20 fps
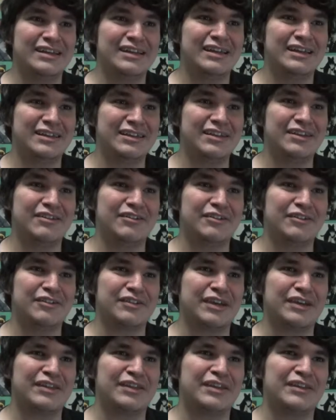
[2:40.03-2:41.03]
in theaters.
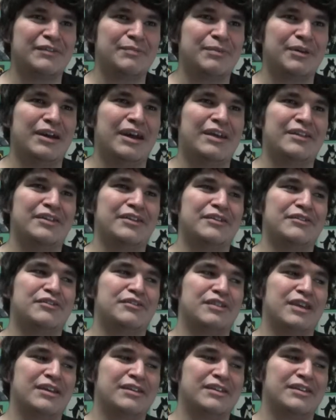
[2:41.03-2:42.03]
I think it's, but I think
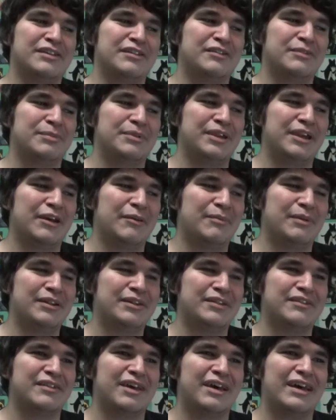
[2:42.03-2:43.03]
it's, I think this will be out by
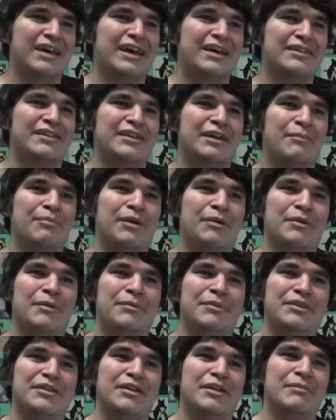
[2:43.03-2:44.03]
the time, I think I'll probably
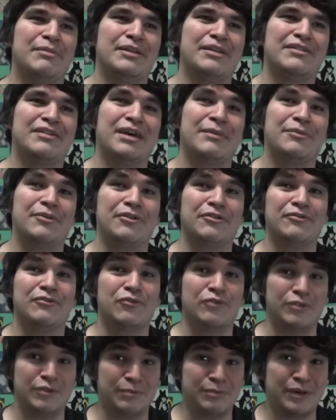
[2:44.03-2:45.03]
be there by the time you're
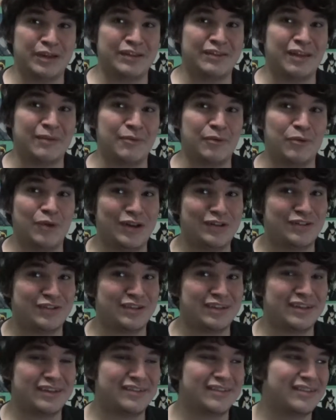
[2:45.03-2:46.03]
by the time you're watching
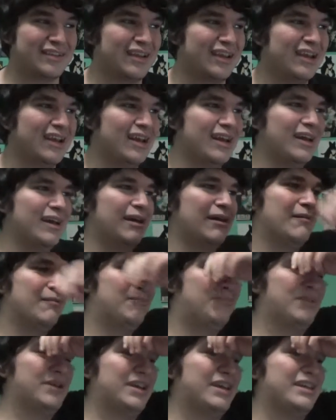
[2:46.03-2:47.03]
this.
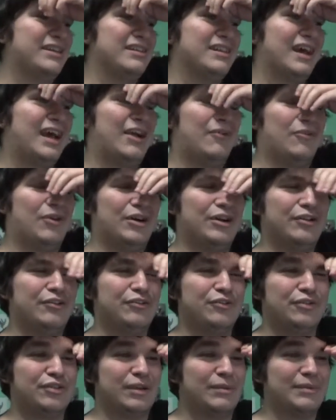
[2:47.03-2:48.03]
But I wanted to
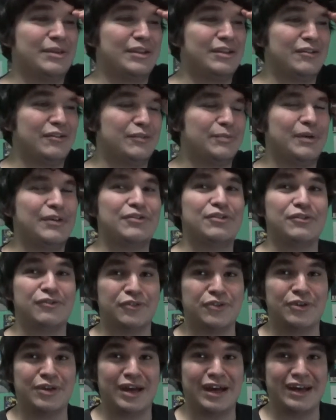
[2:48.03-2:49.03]
do something a little special for
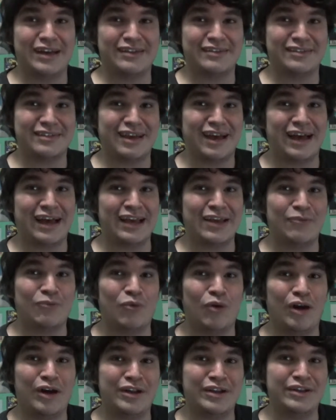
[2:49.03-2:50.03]
you guys. I
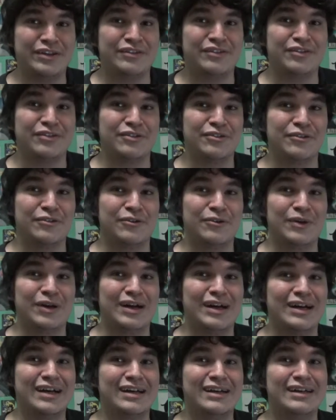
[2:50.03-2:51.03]
wanted to
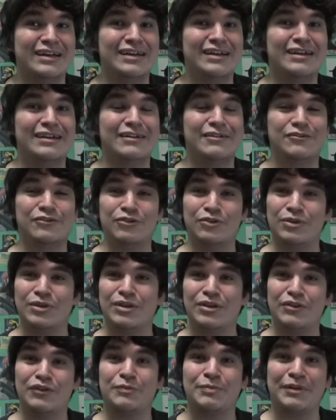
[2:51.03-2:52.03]
uh, do a
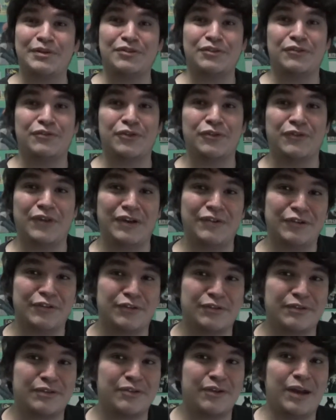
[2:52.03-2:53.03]
little special for 500
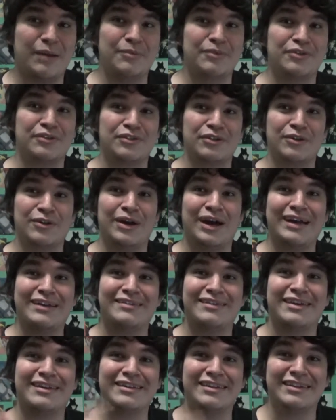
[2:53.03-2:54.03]
subscribers, so I
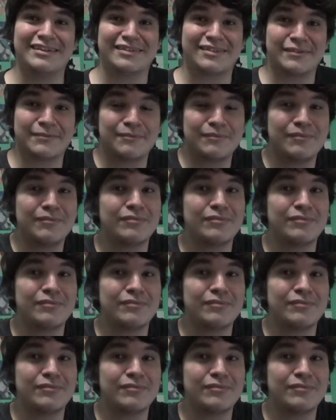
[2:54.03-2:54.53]
decided this.